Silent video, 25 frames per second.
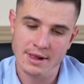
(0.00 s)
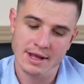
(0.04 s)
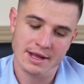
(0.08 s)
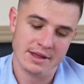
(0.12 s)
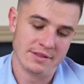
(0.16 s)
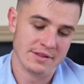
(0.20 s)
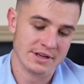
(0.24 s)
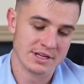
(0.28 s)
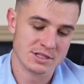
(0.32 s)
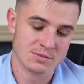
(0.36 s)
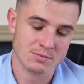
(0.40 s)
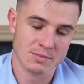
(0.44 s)

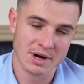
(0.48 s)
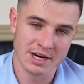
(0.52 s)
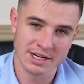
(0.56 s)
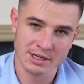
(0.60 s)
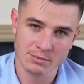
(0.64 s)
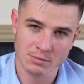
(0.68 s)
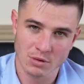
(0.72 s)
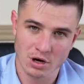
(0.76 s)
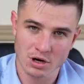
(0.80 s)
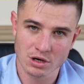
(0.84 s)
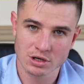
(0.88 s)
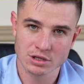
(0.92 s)
There's money
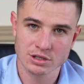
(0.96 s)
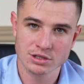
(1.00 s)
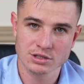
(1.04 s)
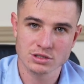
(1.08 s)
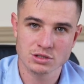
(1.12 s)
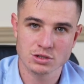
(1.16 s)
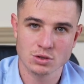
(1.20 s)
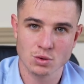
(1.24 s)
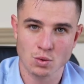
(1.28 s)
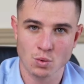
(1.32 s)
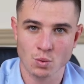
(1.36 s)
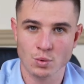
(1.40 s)

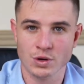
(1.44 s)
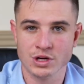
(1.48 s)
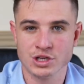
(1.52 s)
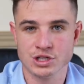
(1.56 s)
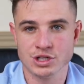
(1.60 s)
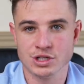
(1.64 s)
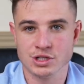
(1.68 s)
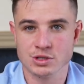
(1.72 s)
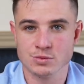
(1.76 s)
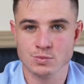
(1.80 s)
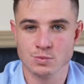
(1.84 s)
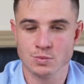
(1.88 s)
market, which
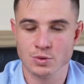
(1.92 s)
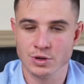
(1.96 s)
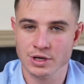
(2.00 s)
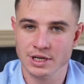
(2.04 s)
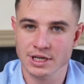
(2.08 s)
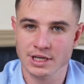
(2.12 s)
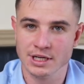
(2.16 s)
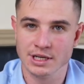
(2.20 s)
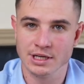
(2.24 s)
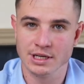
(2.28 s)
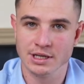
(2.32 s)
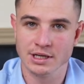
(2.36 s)
is
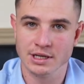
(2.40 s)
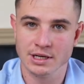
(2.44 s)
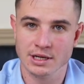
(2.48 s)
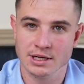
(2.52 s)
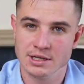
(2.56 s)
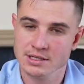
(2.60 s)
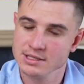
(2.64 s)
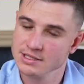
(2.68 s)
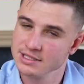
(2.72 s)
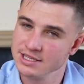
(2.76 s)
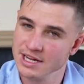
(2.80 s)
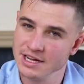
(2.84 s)
pretty
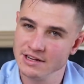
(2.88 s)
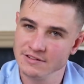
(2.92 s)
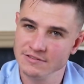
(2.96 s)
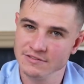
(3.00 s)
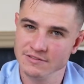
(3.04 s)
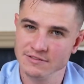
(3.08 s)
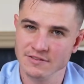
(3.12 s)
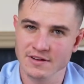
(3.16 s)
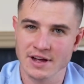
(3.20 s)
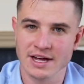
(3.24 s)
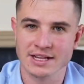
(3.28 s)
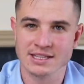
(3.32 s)

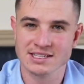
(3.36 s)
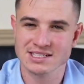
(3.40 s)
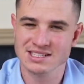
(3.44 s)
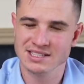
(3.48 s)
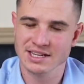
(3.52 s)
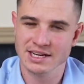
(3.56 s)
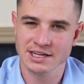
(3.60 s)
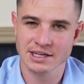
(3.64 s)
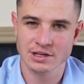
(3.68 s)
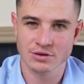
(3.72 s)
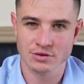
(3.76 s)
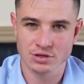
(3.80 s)
safe and
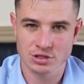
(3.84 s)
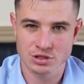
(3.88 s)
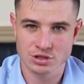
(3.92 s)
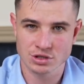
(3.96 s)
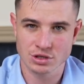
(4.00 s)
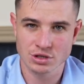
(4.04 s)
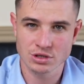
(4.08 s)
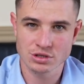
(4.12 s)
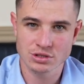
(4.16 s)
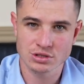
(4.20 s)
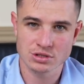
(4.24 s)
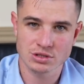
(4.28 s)
steady
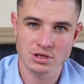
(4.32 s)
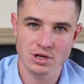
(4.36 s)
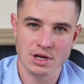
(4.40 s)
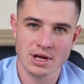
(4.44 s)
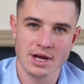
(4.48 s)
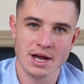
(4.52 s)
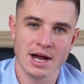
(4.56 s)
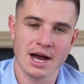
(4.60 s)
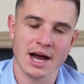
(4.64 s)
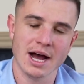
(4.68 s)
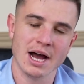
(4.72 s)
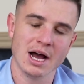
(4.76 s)
returns,
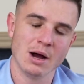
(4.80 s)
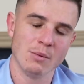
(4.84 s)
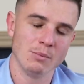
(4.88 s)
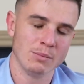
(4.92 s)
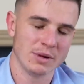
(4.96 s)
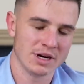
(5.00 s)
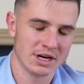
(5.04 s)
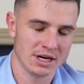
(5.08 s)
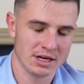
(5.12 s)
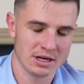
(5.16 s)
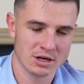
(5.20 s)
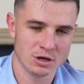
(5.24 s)

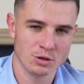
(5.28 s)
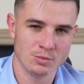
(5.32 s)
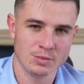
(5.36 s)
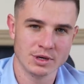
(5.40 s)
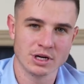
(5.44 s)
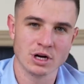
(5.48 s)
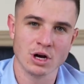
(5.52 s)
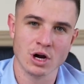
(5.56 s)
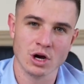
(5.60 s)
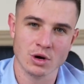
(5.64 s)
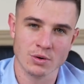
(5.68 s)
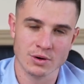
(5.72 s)
but a little
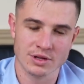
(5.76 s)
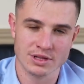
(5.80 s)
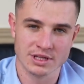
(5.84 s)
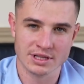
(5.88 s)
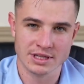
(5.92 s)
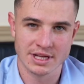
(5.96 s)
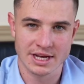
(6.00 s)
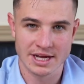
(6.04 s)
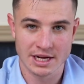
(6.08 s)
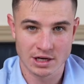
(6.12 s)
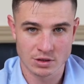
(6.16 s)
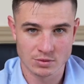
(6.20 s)
bit lower than
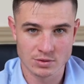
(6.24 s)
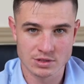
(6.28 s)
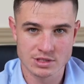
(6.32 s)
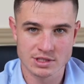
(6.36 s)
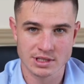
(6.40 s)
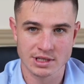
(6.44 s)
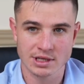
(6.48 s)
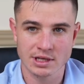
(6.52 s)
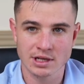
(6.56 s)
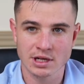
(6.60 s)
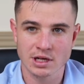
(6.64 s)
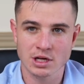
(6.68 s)
the
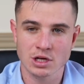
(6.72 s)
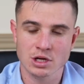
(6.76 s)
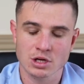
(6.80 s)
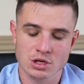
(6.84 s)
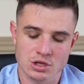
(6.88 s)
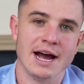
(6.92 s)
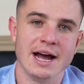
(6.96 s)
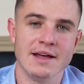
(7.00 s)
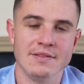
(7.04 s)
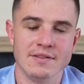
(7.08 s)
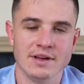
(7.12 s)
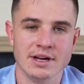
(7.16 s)
equity.
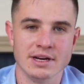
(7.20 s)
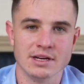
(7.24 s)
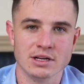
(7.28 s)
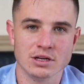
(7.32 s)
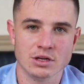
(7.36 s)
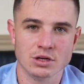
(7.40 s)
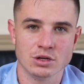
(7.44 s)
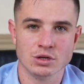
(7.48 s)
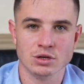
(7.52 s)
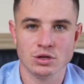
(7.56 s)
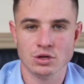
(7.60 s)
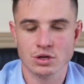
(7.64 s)
And then
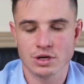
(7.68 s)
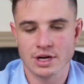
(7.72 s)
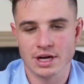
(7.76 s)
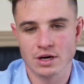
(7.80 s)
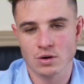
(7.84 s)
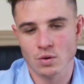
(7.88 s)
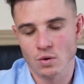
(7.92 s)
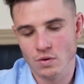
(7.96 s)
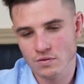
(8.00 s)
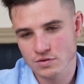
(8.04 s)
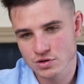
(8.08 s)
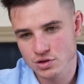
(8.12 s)
you look
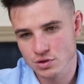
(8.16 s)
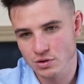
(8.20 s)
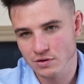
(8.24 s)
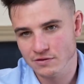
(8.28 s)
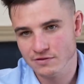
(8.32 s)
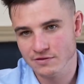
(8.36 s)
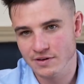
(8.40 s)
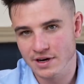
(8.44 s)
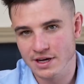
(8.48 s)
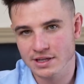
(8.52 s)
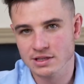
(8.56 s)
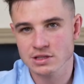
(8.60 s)
at offshore
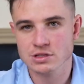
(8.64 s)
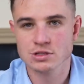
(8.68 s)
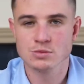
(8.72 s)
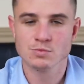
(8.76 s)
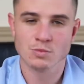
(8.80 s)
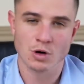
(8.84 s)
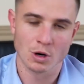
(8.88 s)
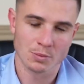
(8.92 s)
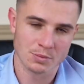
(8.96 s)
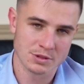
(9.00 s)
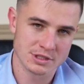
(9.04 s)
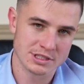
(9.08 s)
funds,
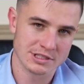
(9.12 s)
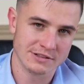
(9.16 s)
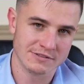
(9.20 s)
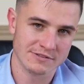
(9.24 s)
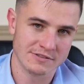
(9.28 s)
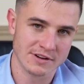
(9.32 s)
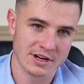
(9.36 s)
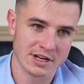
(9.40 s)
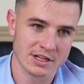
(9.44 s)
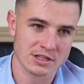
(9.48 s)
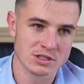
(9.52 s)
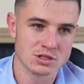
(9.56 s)
property
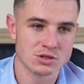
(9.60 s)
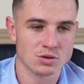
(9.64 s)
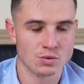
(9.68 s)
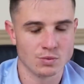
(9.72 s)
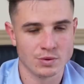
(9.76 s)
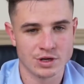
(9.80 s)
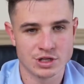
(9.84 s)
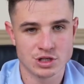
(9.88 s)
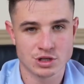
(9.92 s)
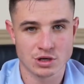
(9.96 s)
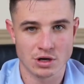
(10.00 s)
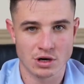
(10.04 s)
funds,
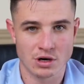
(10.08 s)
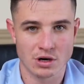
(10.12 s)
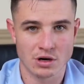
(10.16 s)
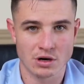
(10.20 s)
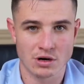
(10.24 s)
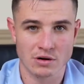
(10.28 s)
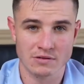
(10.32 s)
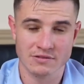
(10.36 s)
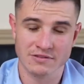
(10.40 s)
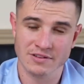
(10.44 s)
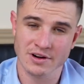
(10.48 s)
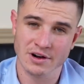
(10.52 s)
which
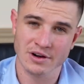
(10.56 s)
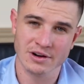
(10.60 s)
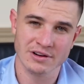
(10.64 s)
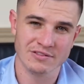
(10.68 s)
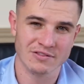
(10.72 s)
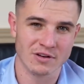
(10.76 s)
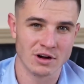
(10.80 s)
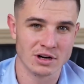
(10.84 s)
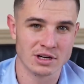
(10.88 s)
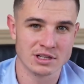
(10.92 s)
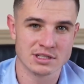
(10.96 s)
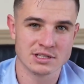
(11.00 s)
are very
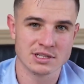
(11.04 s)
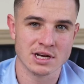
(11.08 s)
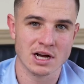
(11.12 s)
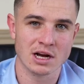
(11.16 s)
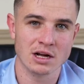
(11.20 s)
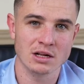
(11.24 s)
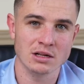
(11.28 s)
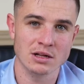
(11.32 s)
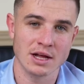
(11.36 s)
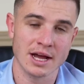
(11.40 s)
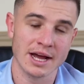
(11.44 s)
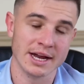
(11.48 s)

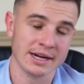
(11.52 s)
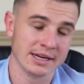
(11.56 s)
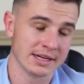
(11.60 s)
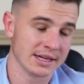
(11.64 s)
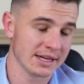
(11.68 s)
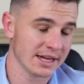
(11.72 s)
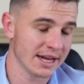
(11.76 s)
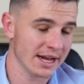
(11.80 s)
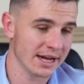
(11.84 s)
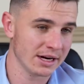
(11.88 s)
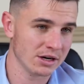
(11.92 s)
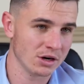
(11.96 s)
volatile and
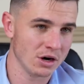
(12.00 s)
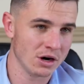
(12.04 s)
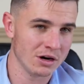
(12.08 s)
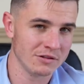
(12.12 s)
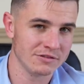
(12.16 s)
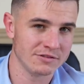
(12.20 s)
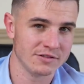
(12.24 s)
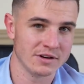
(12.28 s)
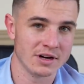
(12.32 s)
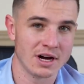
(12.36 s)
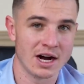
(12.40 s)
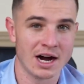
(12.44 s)
can
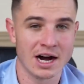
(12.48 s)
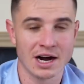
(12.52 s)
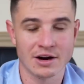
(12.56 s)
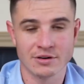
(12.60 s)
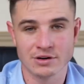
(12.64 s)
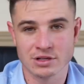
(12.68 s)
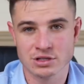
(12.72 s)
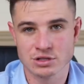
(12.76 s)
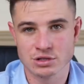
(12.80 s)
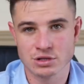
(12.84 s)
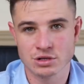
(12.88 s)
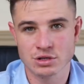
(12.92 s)
offer high
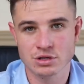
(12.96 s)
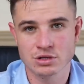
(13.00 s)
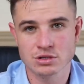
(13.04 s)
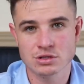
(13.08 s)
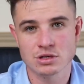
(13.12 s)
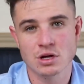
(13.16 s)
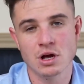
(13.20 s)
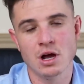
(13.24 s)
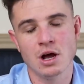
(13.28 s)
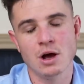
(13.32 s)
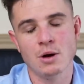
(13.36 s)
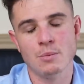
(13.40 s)
returns,
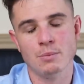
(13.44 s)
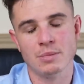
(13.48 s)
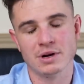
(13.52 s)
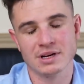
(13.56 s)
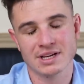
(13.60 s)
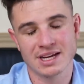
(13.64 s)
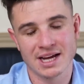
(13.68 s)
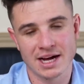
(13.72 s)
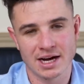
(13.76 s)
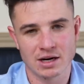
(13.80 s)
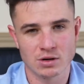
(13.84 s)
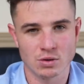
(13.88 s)

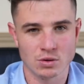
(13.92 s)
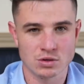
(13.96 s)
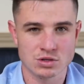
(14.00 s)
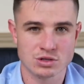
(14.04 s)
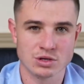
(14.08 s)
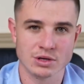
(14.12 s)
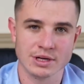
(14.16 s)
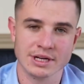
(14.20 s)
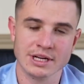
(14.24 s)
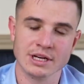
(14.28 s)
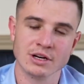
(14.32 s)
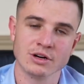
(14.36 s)
but can
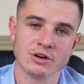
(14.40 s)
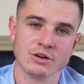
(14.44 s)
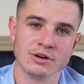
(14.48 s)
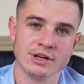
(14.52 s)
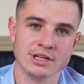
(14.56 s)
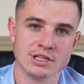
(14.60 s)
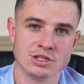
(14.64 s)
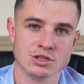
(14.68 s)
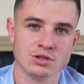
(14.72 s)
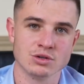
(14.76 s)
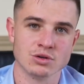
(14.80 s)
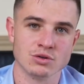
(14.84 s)
also
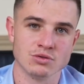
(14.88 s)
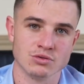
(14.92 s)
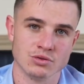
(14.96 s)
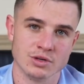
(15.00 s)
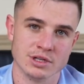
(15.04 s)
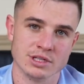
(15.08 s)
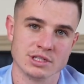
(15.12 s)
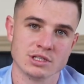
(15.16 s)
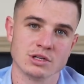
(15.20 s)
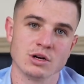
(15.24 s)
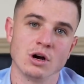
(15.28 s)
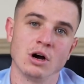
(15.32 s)
increase your
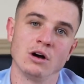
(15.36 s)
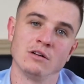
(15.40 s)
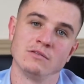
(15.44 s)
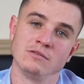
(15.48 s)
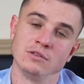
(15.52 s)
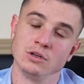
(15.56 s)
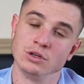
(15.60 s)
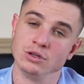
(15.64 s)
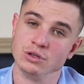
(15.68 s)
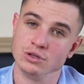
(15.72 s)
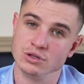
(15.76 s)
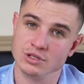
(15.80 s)
risk of
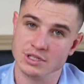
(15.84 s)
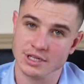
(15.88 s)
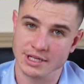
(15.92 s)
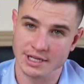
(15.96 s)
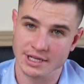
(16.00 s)
losing